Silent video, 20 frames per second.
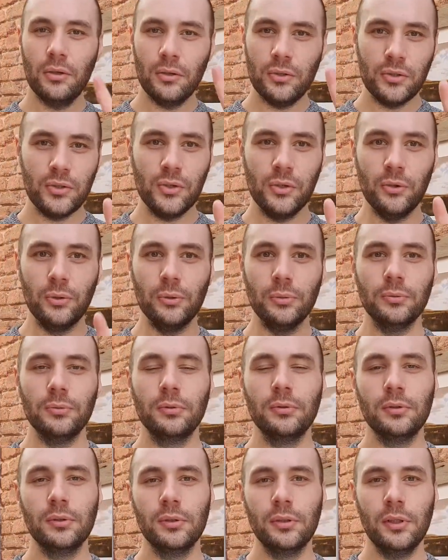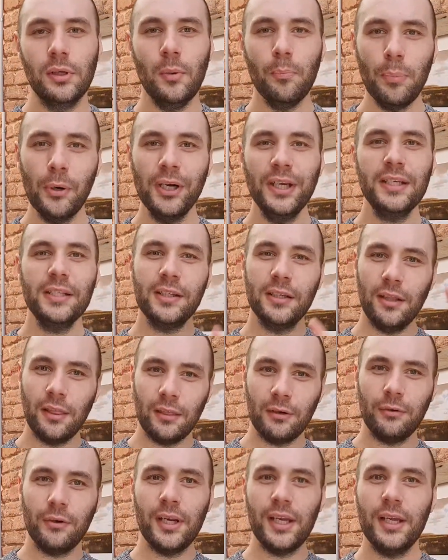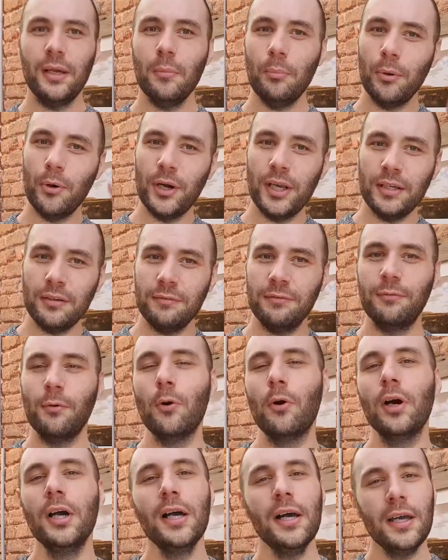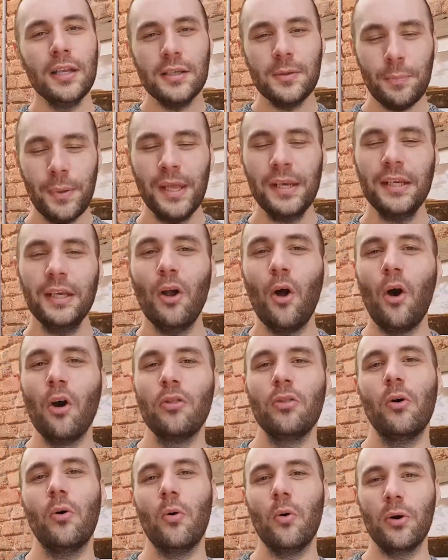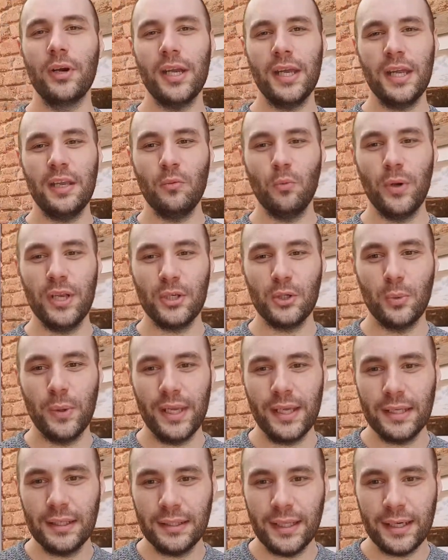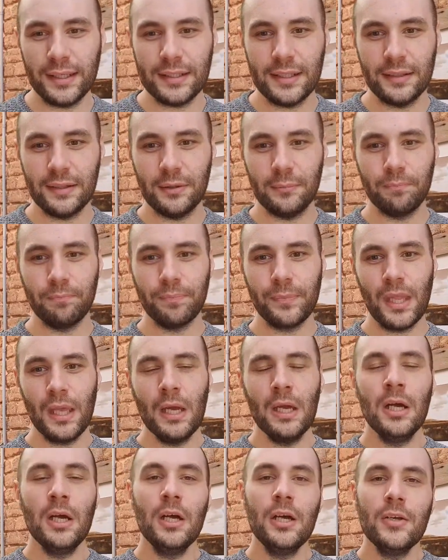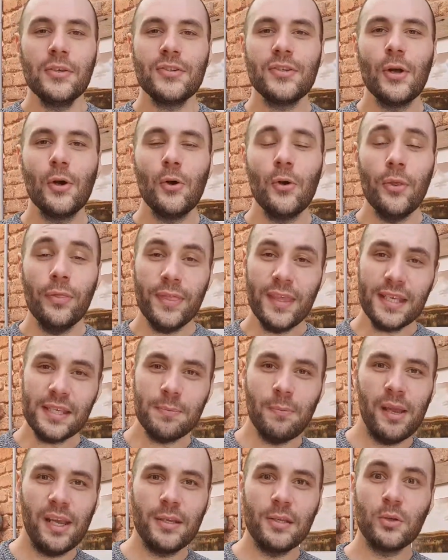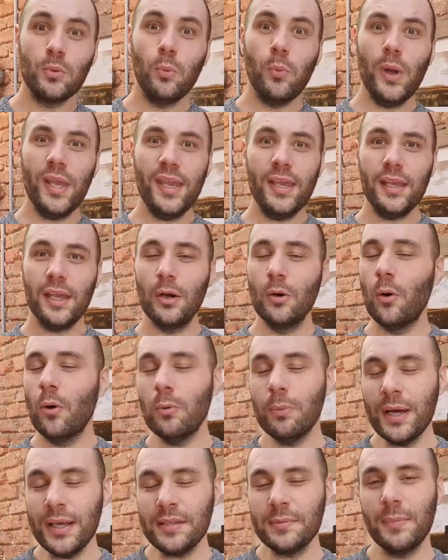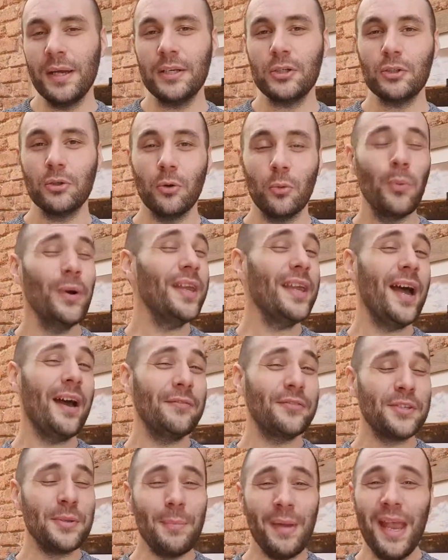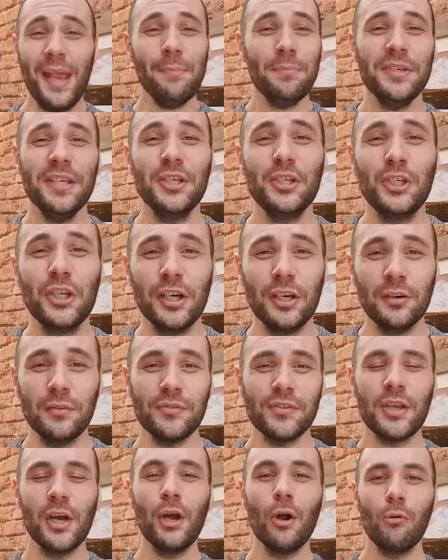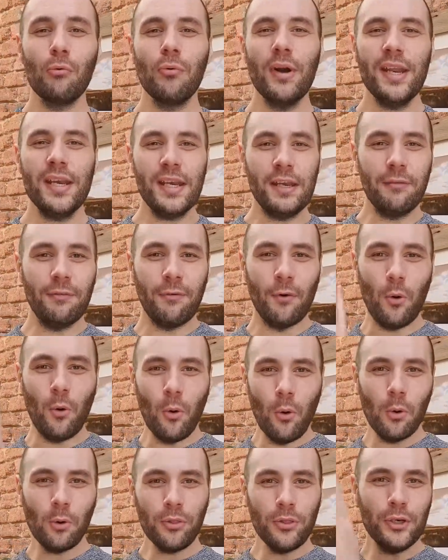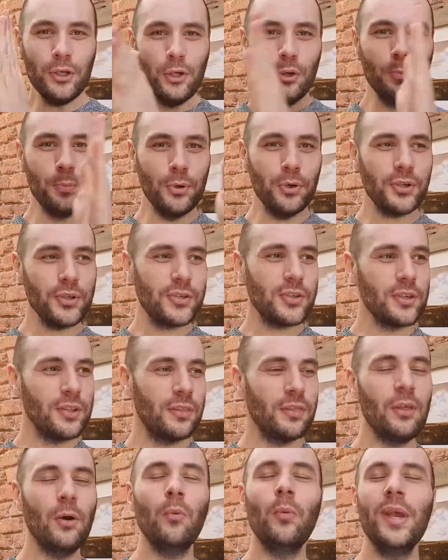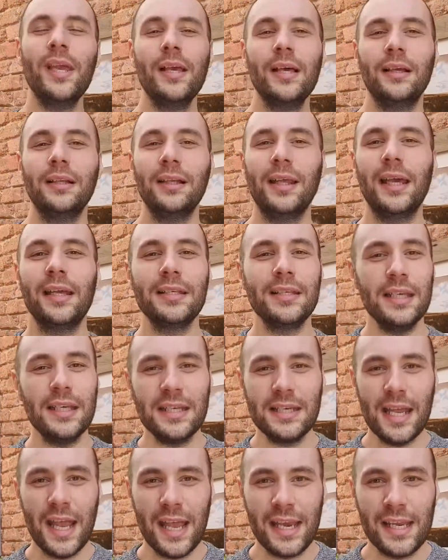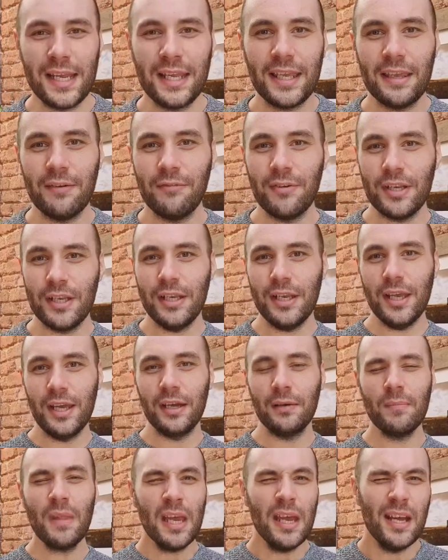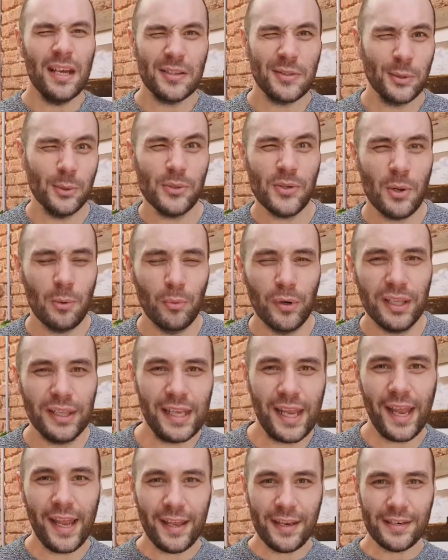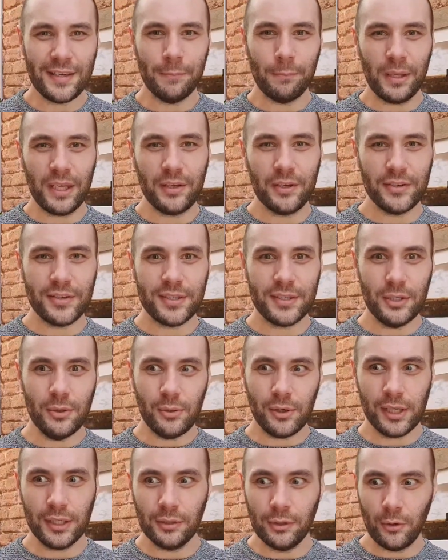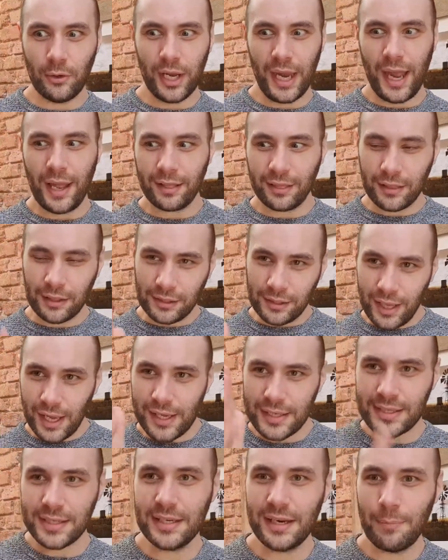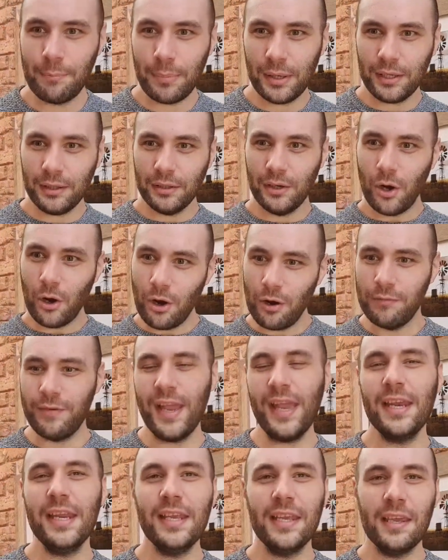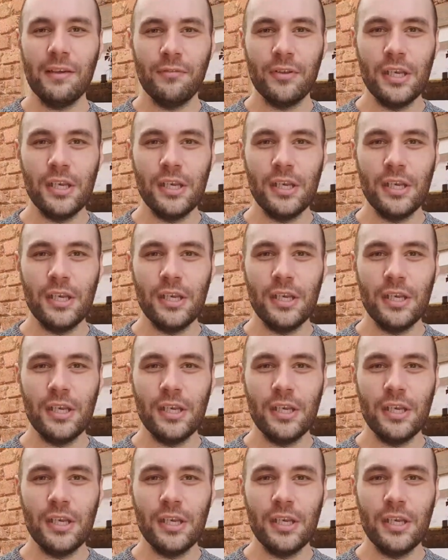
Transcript: 0.3, 0.4, depending on the order in which we collected them. So this means we can always make sure we have some empty shelves ready for all the new books that we collect in any given year. It's also really handy because you can look at the last number of any given